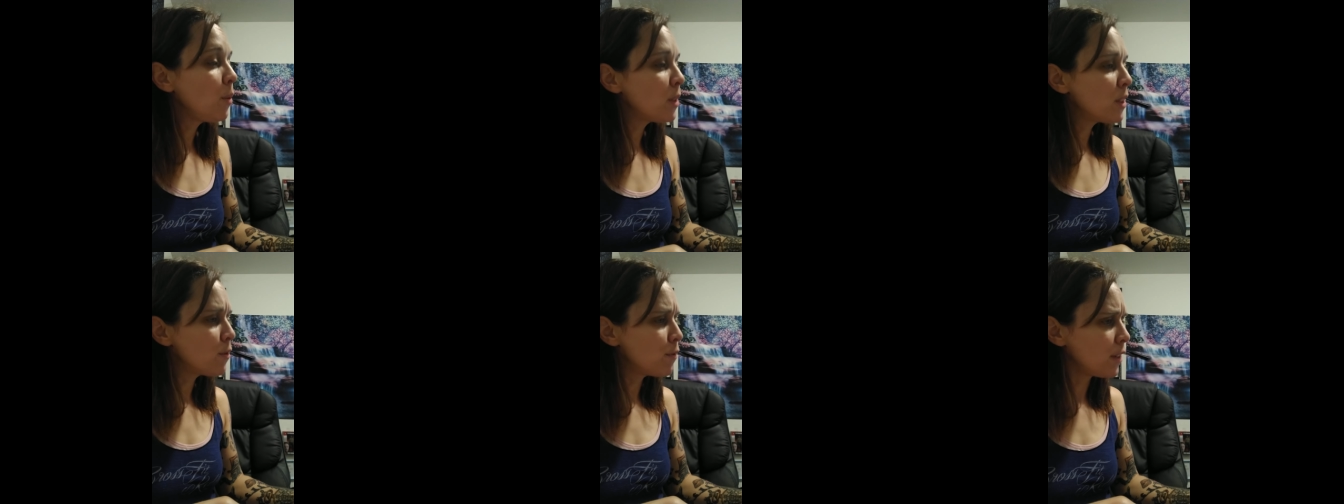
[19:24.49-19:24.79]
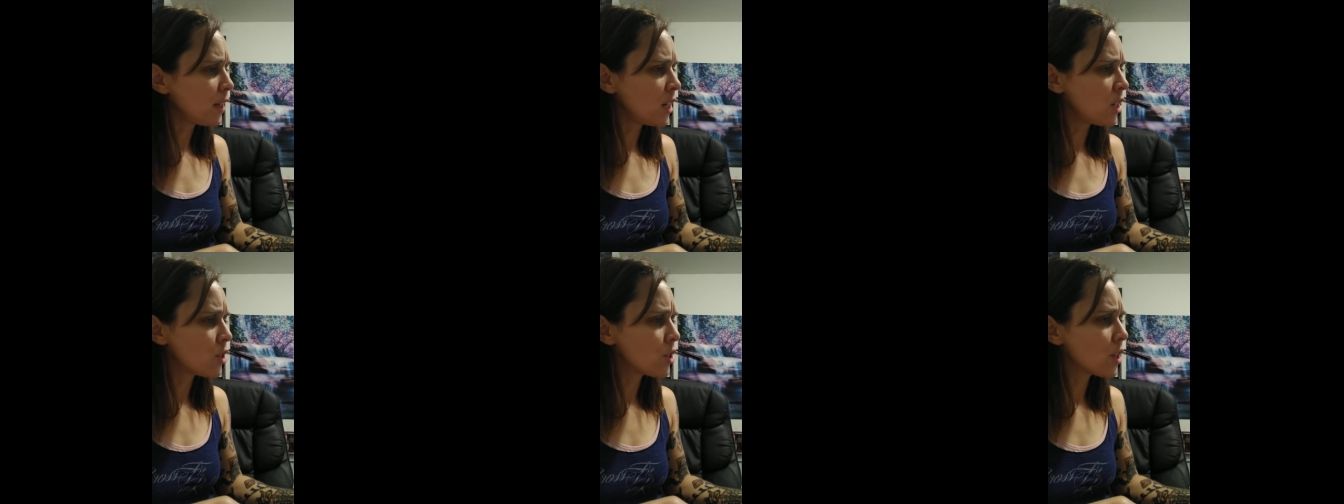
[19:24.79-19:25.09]
was
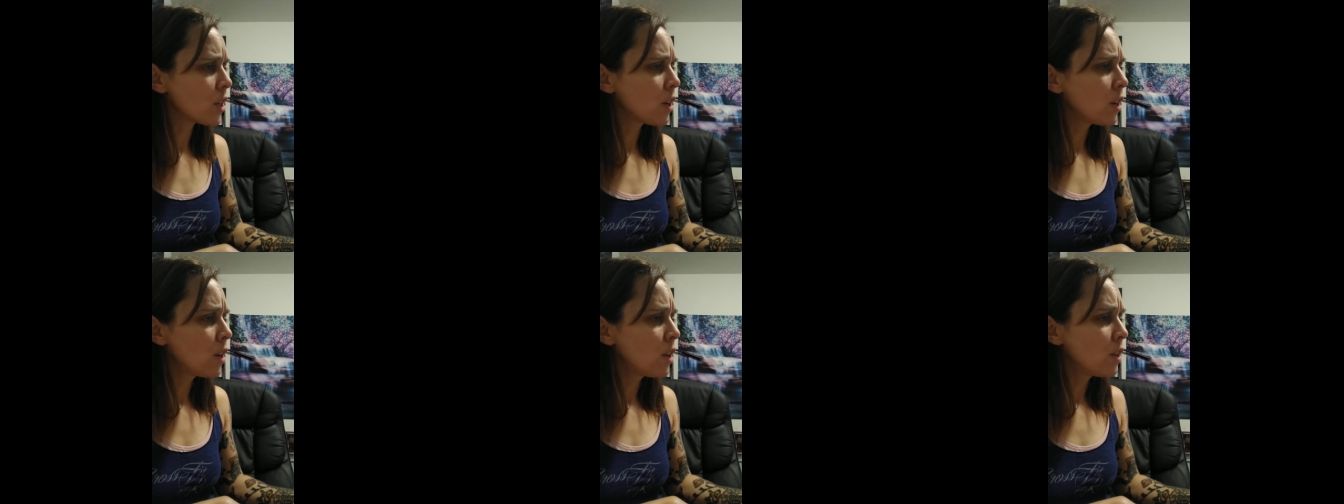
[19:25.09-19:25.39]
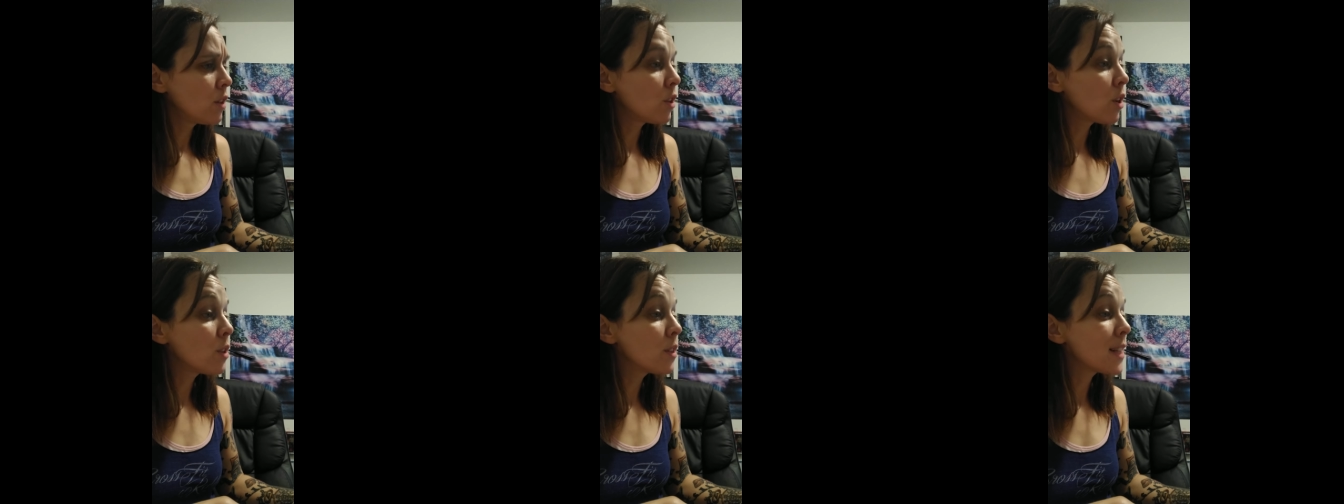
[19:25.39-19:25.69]
finished,
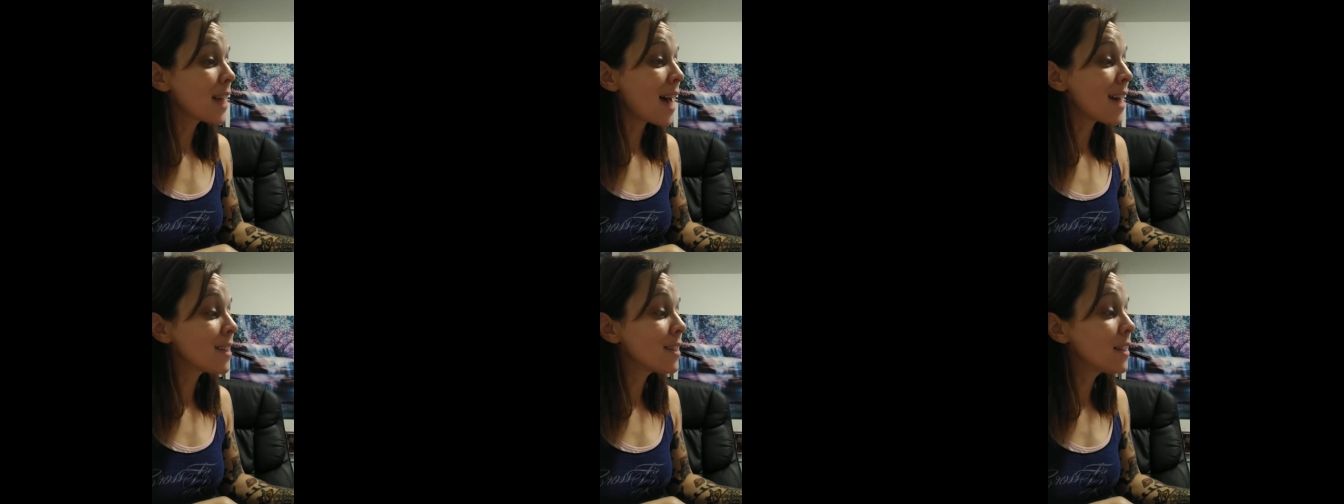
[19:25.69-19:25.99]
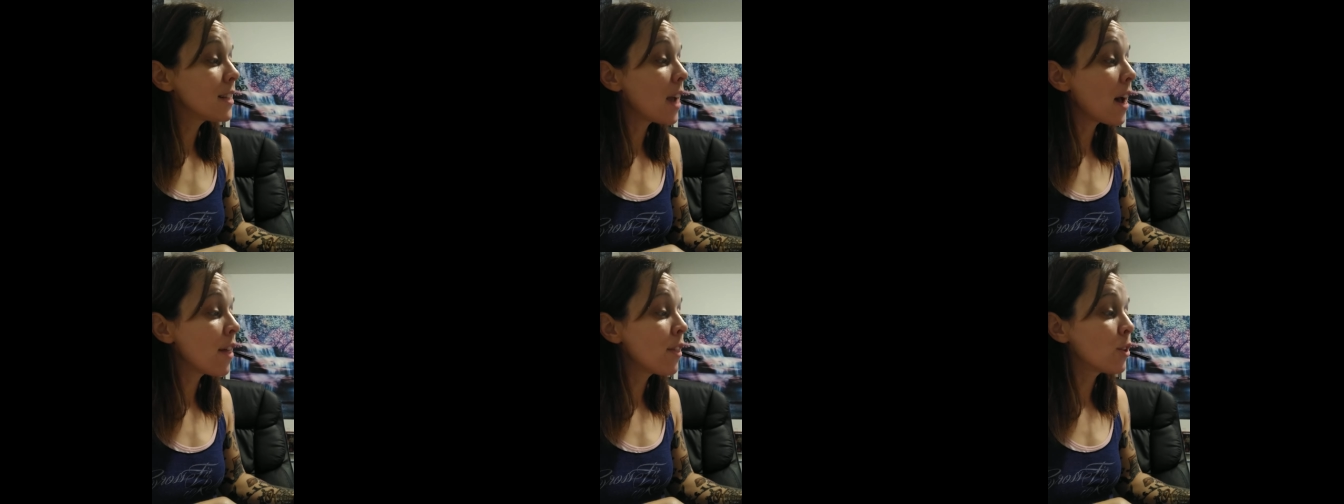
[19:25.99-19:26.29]
Dulles asked
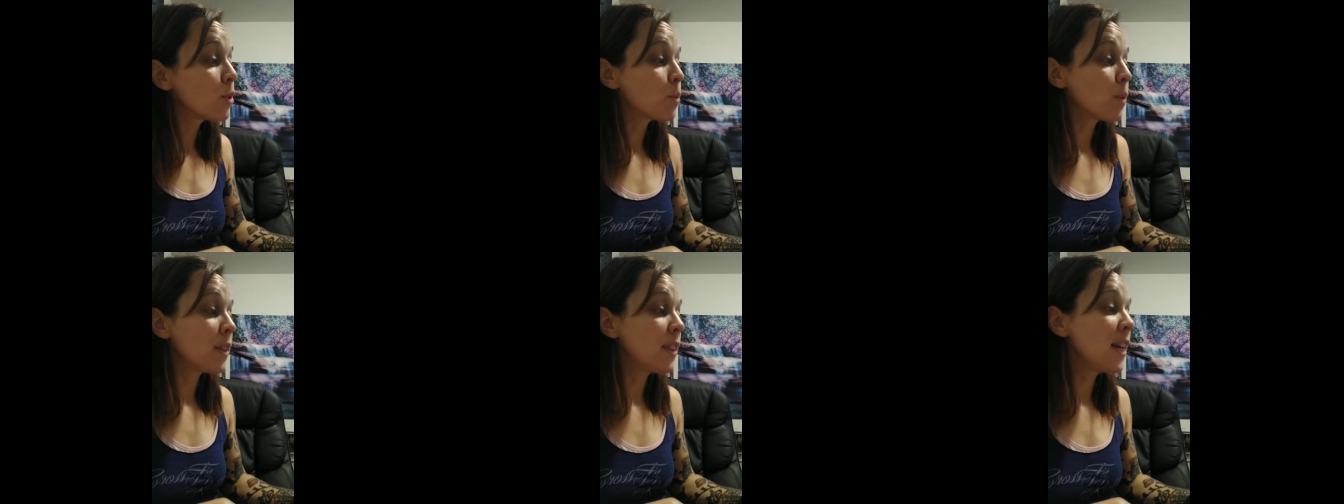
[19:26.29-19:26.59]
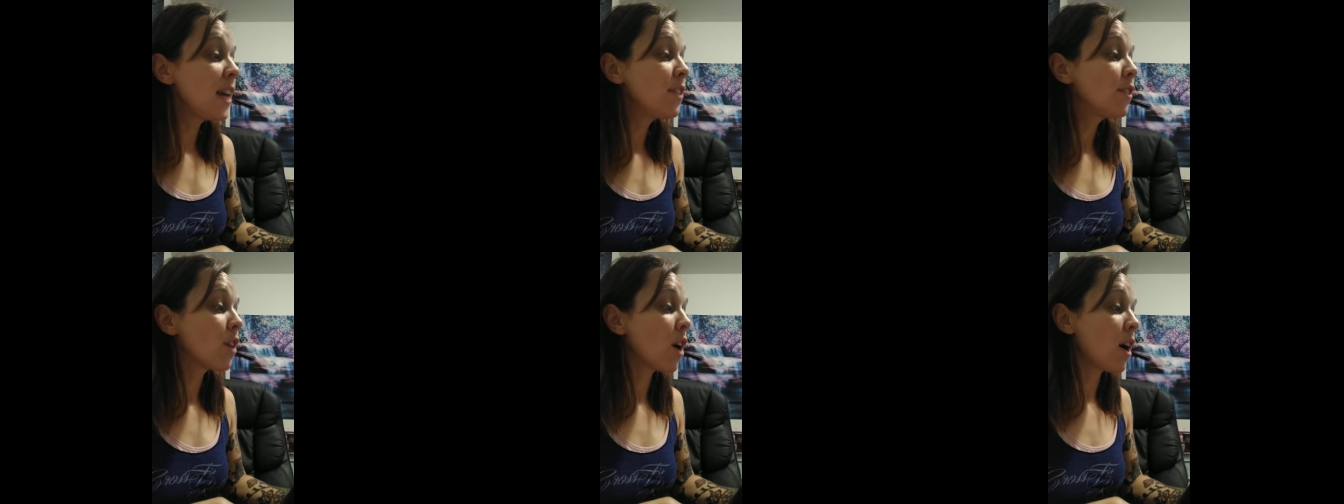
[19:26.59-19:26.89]
the others what
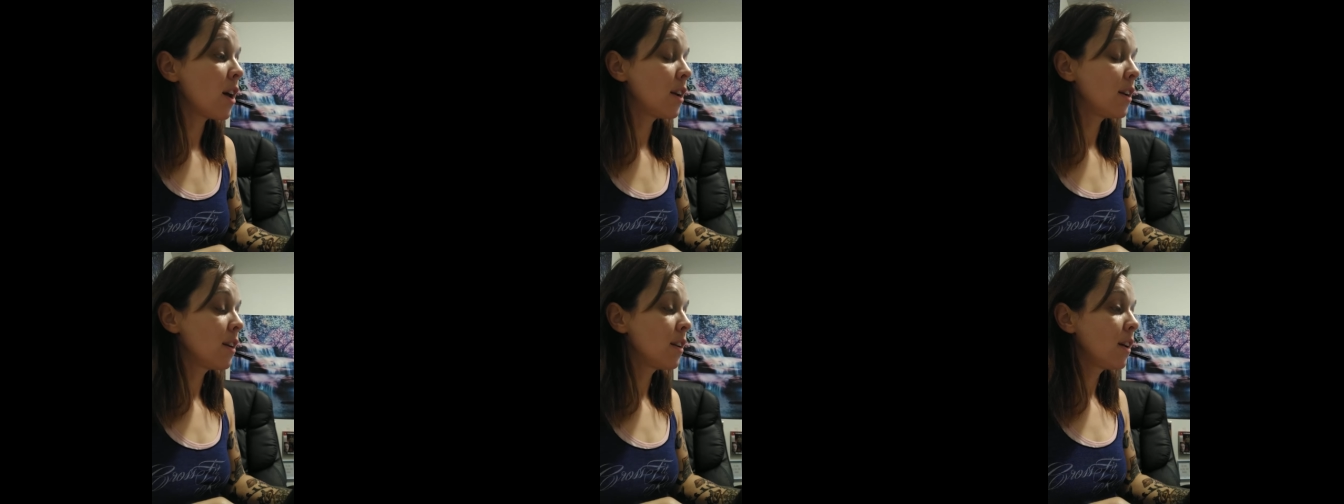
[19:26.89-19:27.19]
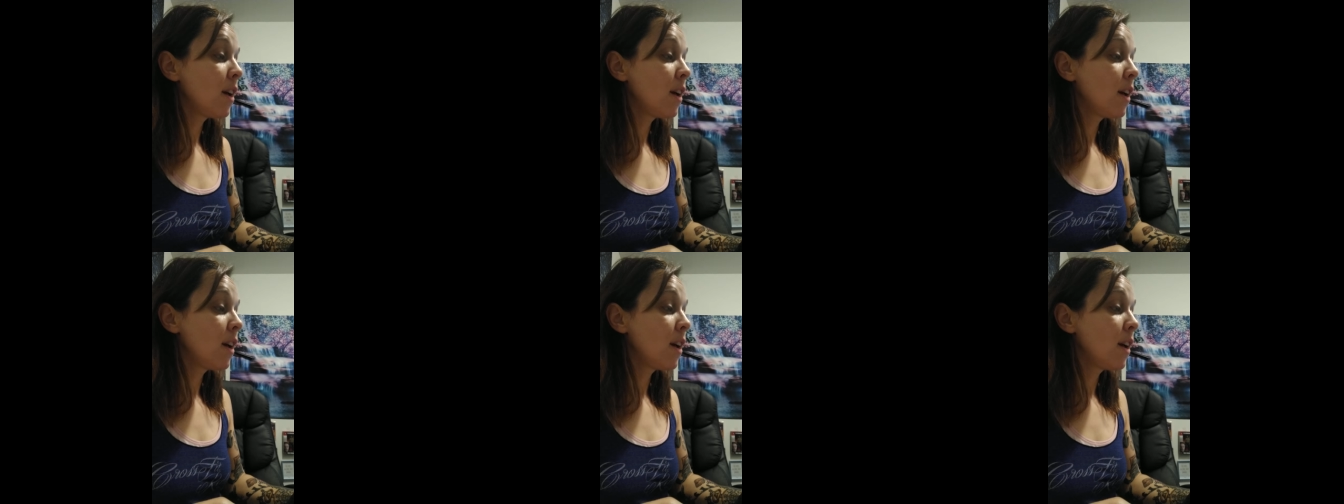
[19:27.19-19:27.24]
they thought.